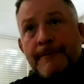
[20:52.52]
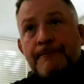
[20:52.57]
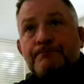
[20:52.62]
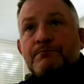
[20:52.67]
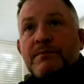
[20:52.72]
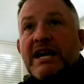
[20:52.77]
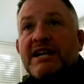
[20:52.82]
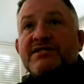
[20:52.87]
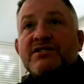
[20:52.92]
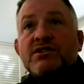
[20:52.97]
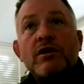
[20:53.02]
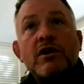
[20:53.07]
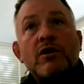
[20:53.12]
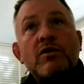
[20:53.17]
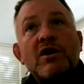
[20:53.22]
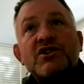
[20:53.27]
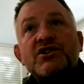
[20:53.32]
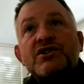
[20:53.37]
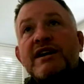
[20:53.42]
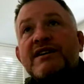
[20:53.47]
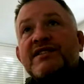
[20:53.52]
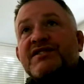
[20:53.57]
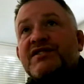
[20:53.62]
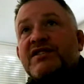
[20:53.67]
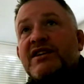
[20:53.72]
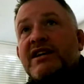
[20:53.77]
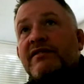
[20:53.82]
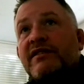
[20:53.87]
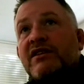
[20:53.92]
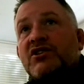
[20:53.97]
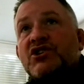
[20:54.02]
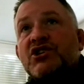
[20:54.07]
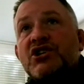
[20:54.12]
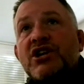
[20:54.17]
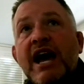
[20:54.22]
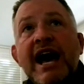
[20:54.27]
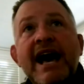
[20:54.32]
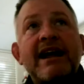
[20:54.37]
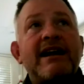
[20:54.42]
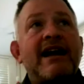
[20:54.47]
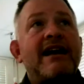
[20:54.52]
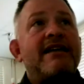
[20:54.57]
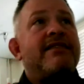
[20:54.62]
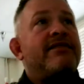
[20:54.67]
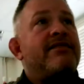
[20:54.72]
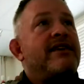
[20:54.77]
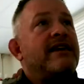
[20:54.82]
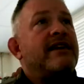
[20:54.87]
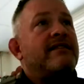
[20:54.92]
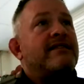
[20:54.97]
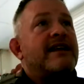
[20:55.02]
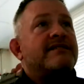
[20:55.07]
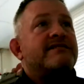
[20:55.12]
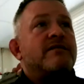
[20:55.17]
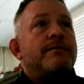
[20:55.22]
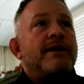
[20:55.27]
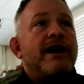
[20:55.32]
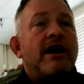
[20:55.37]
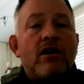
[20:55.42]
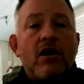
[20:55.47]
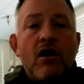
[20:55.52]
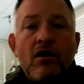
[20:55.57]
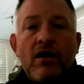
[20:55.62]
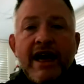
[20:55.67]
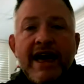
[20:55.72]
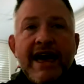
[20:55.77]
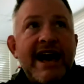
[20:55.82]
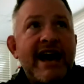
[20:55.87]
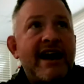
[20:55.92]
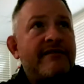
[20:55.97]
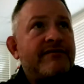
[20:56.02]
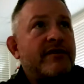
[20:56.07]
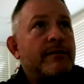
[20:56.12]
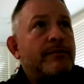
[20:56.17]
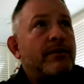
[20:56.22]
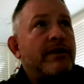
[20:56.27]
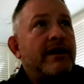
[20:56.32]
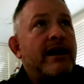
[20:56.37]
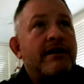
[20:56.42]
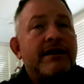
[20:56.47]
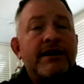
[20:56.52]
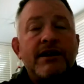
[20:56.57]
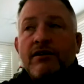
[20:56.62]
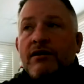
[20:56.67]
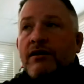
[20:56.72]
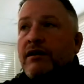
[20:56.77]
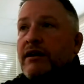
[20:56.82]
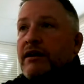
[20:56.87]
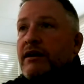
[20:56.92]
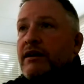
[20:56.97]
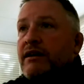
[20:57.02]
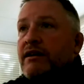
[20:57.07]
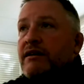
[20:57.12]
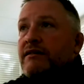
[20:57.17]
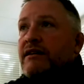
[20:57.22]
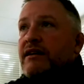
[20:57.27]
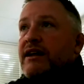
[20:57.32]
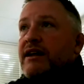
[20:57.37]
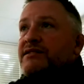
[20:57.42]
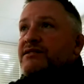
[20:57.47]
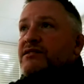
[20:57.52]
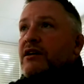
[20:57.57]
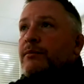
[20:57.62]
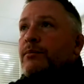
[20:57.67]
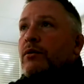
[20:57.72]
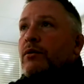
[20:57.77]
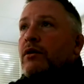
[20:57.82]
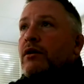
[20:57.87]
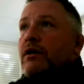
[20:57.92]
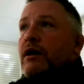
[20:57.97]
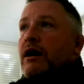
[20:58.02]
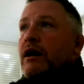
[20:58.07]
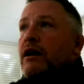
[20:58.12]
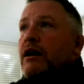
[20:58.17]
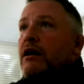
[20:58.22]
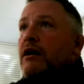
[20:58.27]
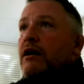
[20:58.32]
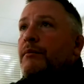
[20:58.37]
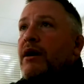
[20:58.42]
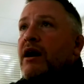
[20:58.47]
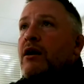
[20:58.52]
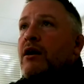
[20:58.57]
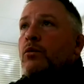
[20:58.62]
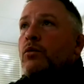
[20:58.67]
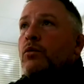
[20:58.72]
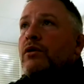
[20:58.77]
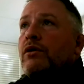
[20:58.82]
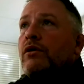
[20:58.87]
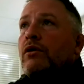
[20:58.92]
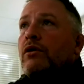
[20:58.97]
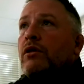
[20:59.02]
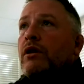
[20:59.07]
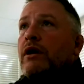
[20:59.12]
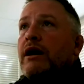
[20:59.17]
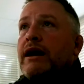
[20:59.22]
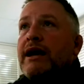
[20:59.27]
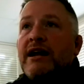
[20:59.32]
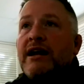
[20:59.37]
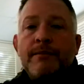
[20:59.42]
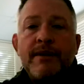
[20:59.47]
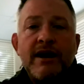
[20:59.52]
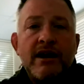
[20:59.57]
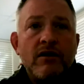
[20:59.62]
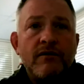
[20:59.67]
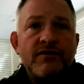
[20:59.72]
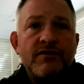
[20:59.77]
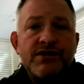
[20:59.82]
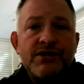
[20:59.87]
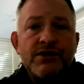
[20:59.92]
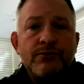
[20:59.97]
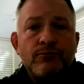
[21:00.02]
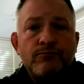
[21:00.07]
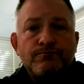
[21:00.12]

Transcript: that's the only question I see in the chat. I think that's about all I have to put out here today, Skipper. I will hand it back over to you.